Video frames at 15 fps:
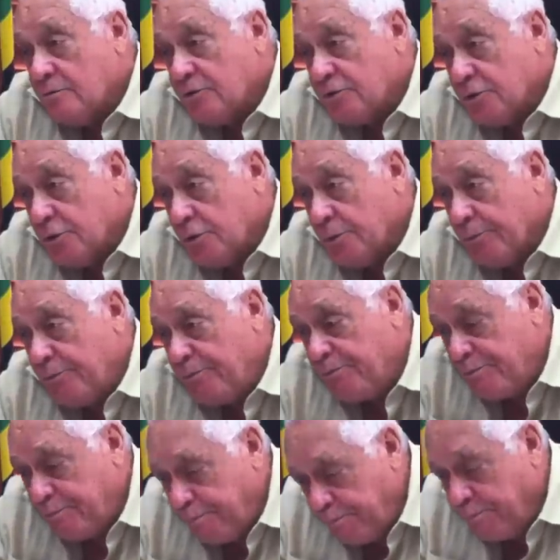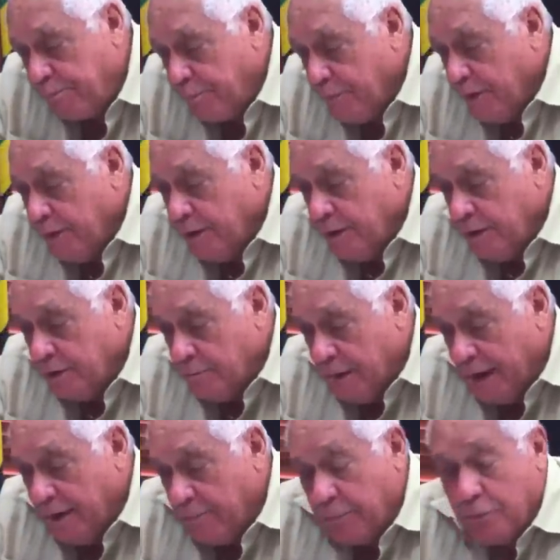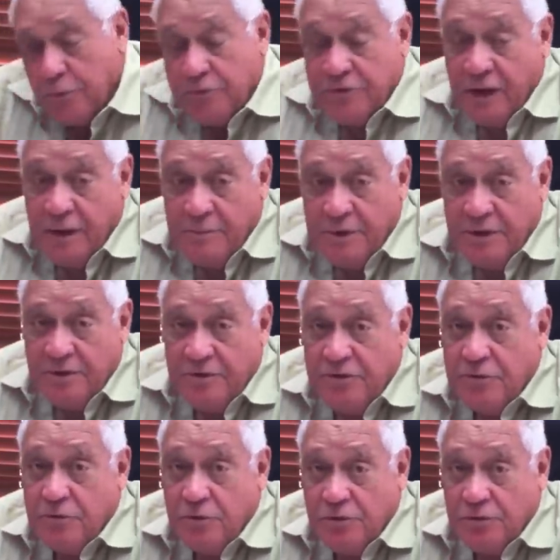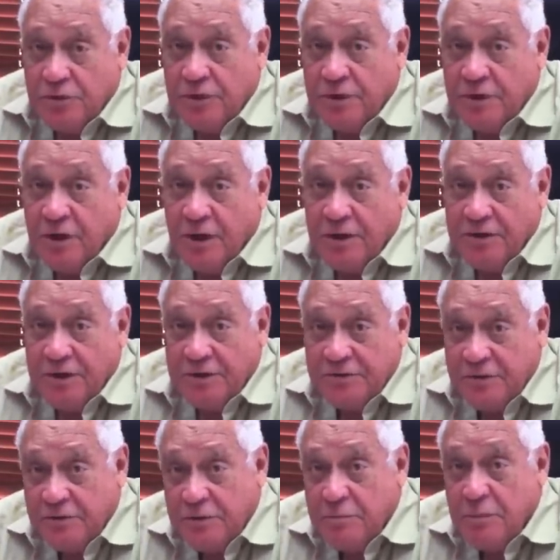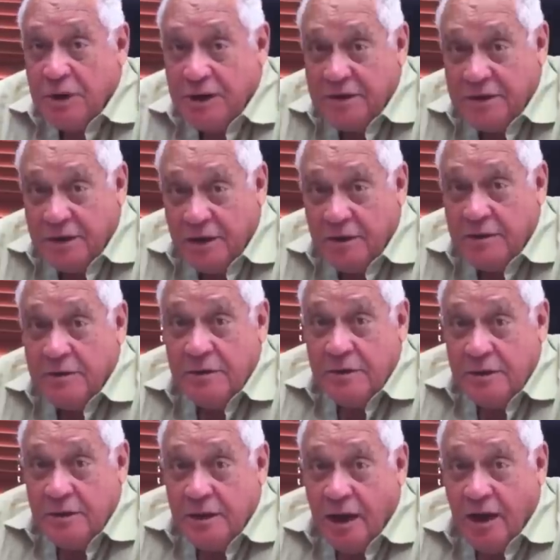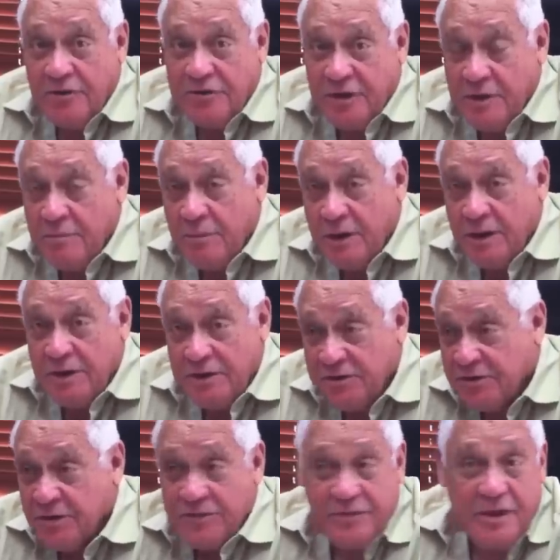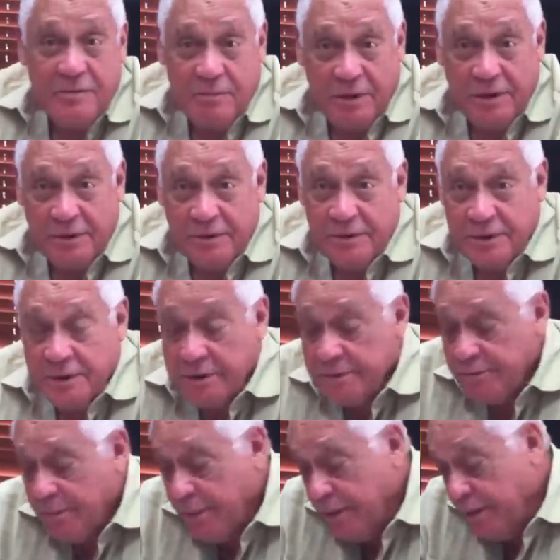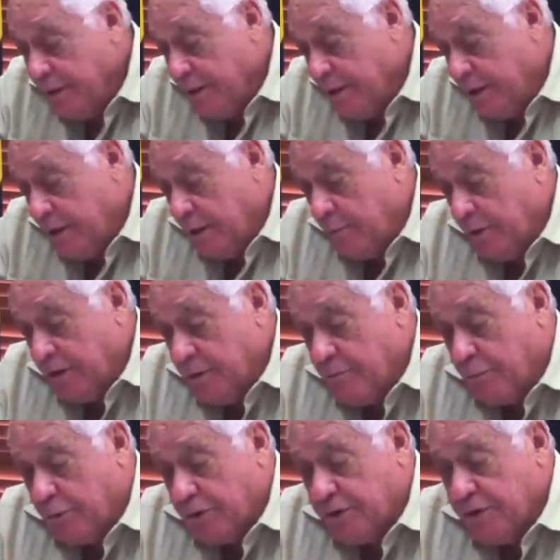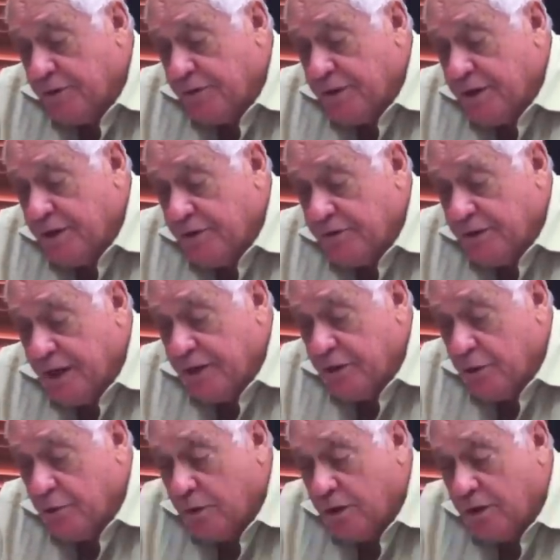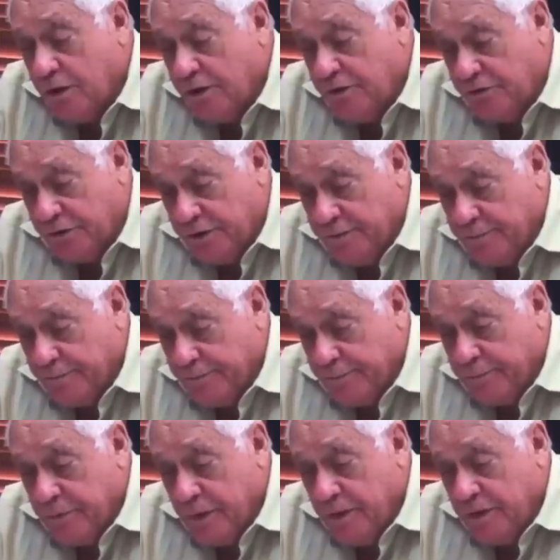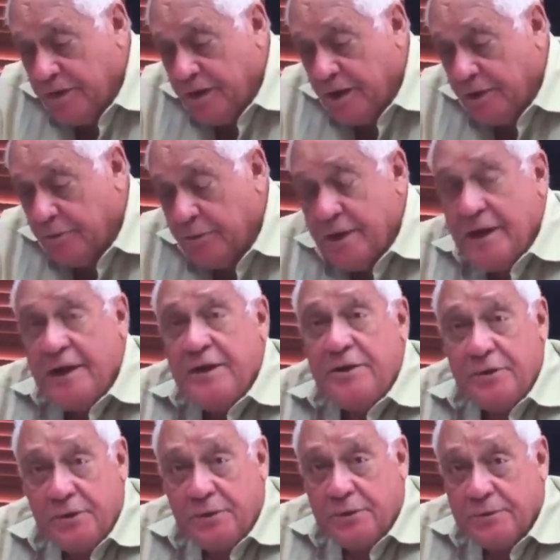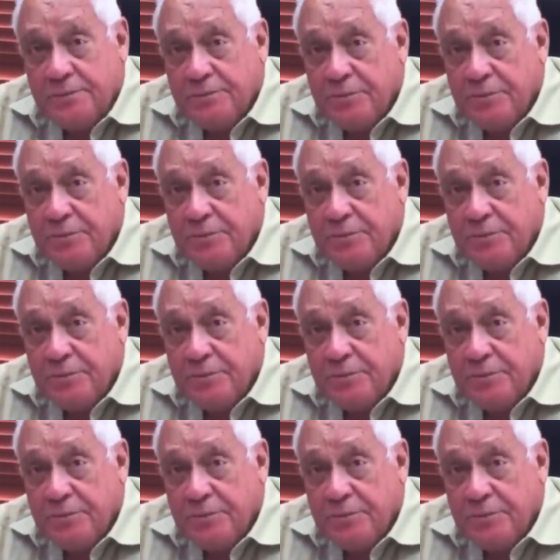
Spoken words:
So in my approach I'm in the Jules Verne context of the molecular assemble and disassembly, okay? But the important thing is that no country can really grow